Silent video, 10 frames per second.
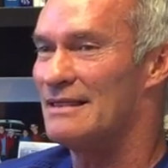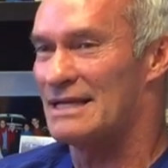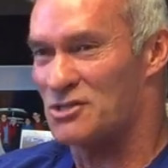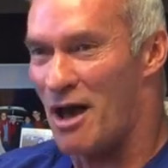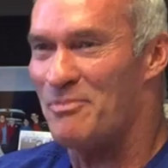
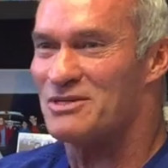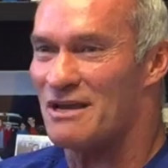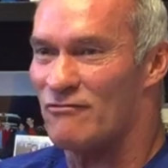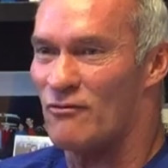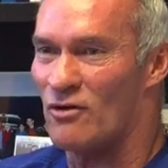let's
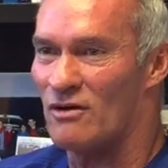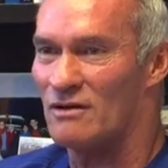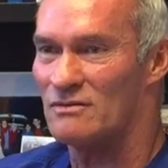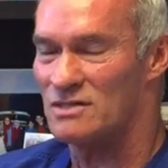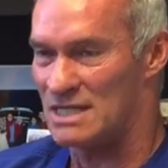compensate for
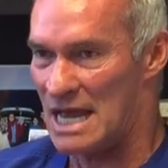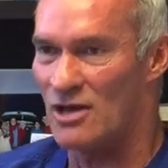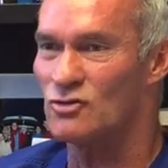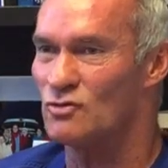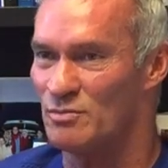it. Mm-hmm.
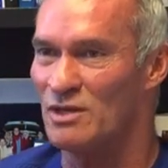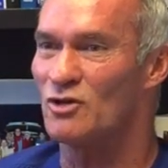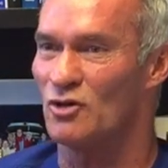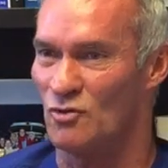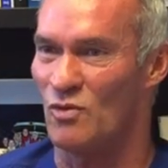Cialis would be a
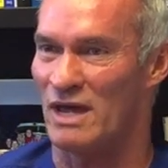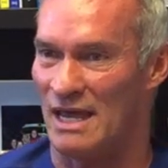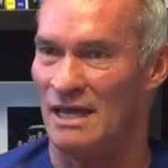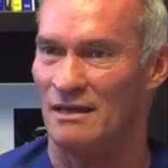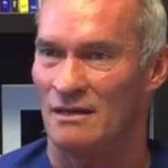good
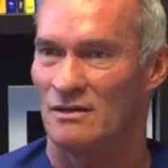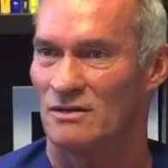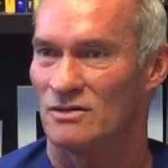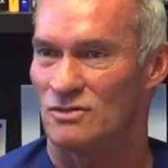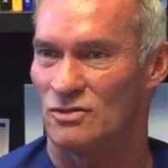way
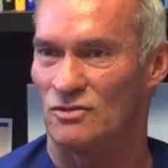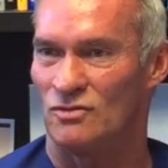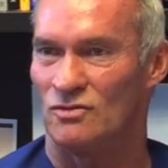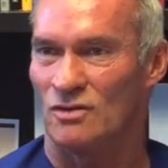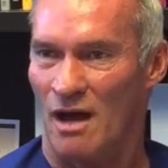
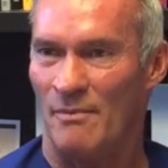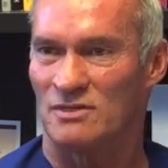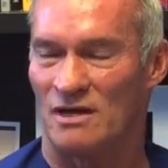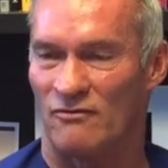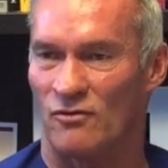to
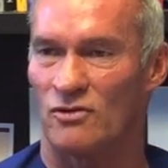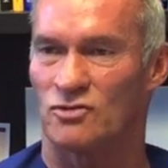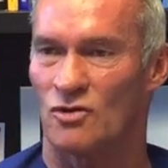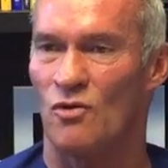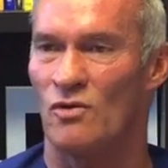compensate for it.
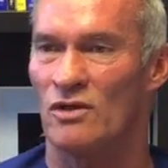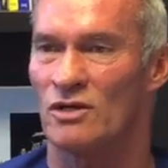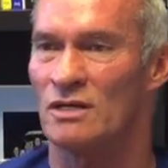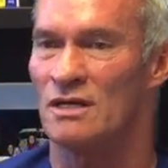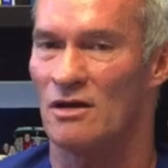So
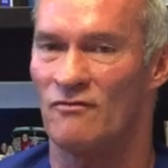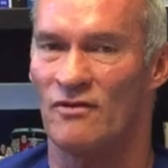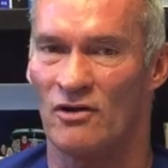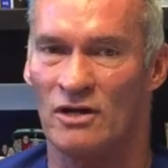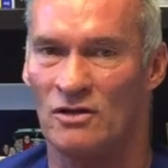will a
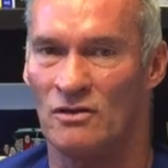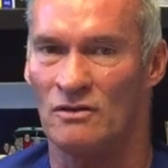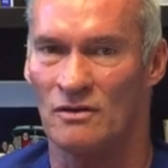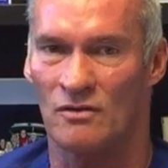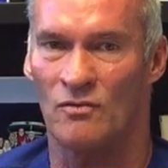very
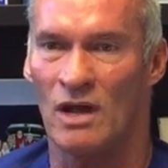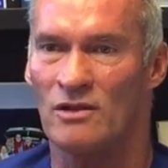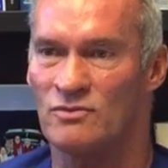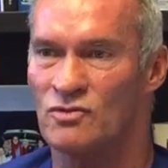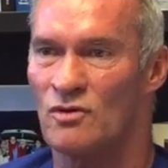
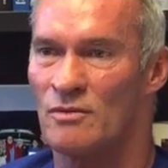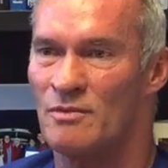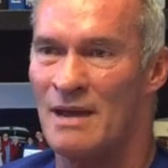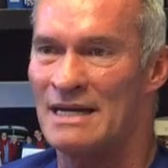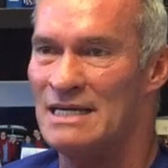
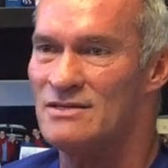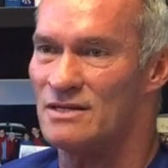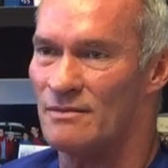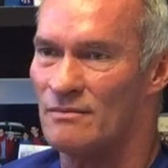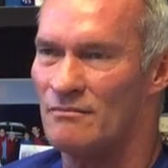well-absorbed
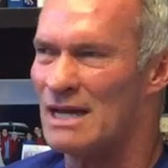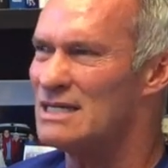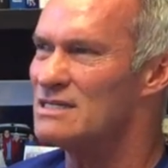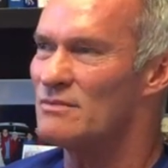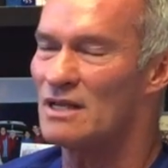magnesium,
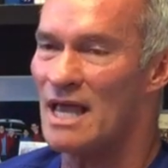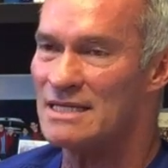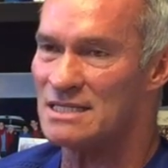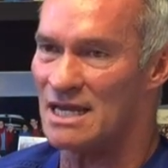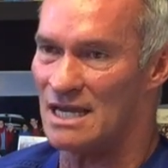magnesium
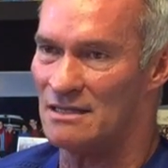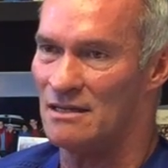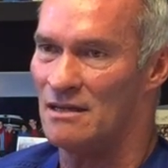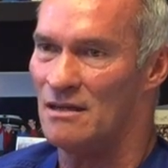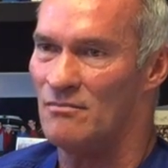glycinate,
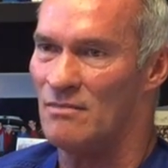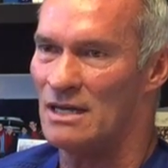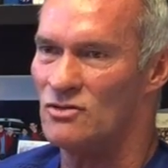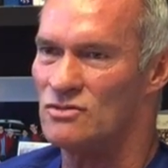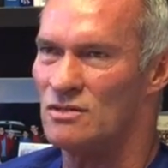
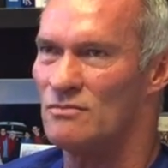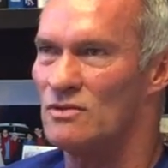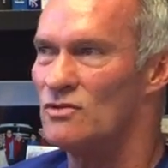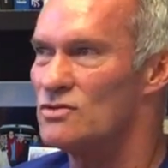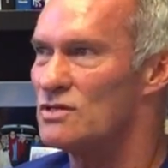magnesium
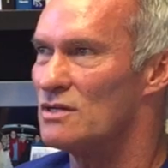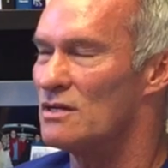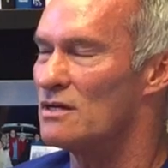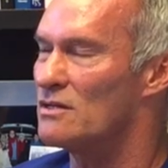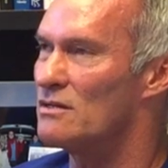
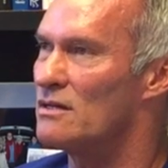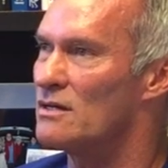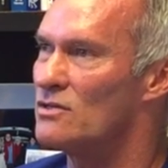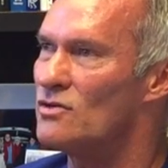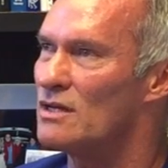
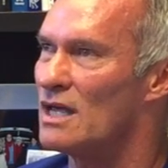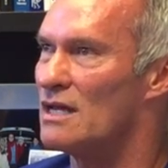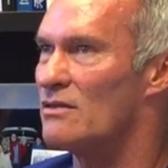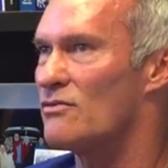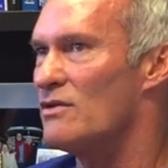
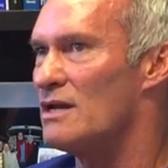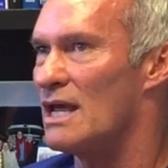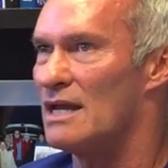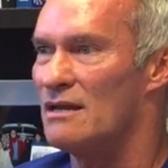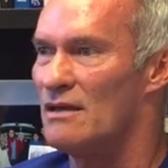gluconate,
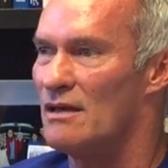threonate,